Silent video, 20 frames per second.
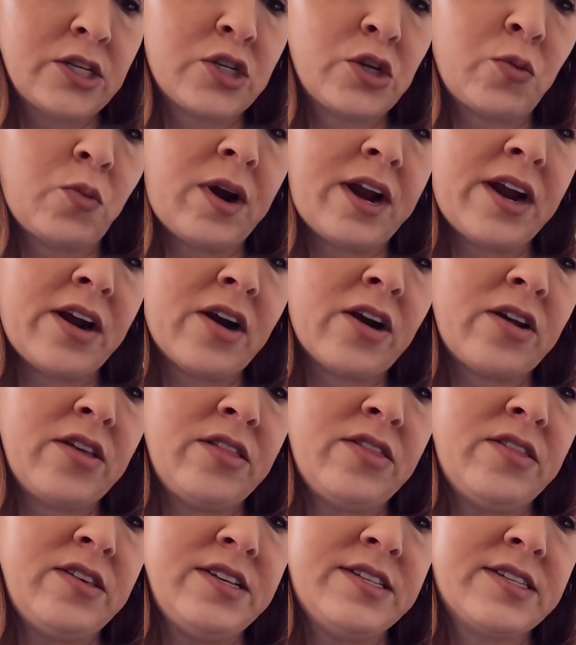to where
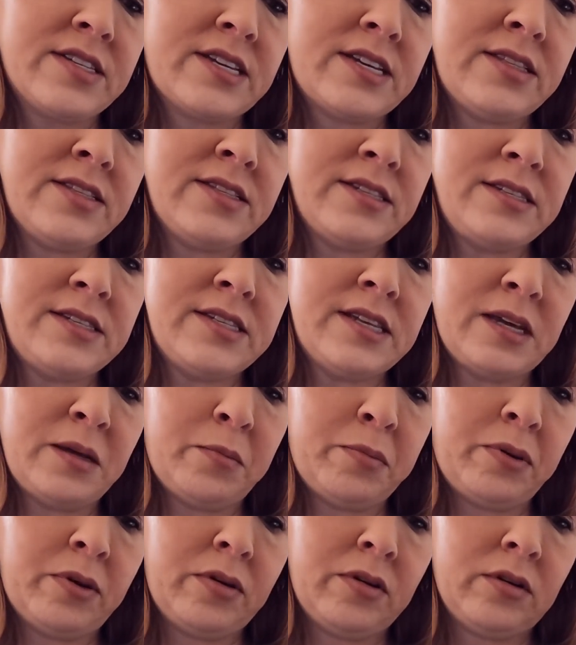this can
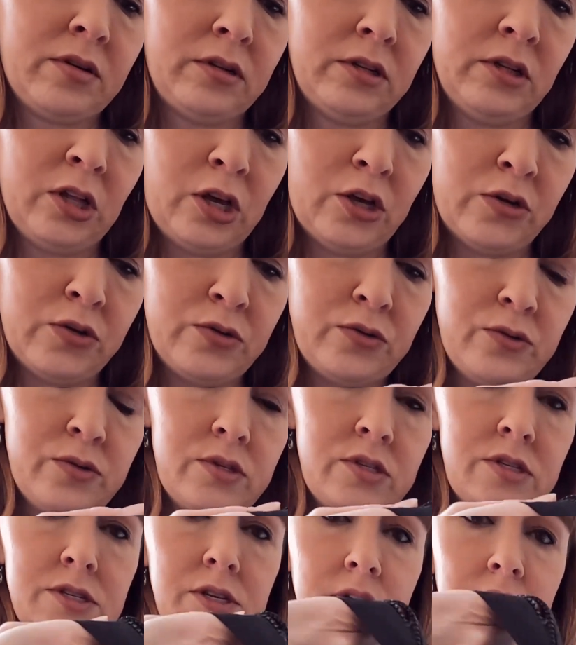zip
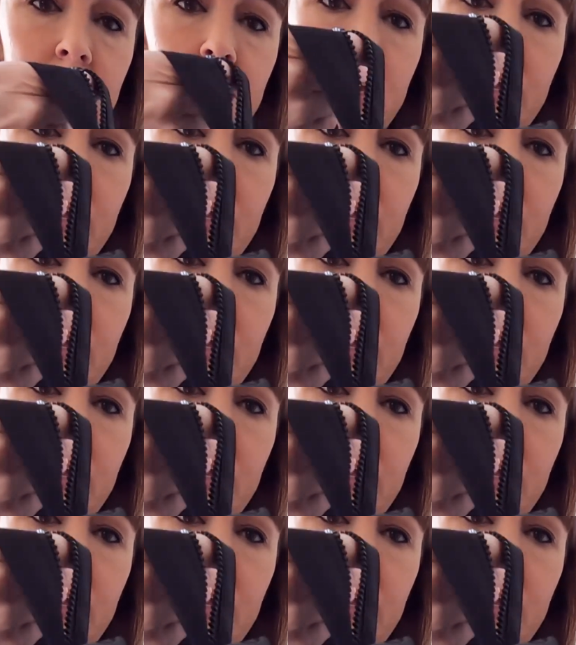closed.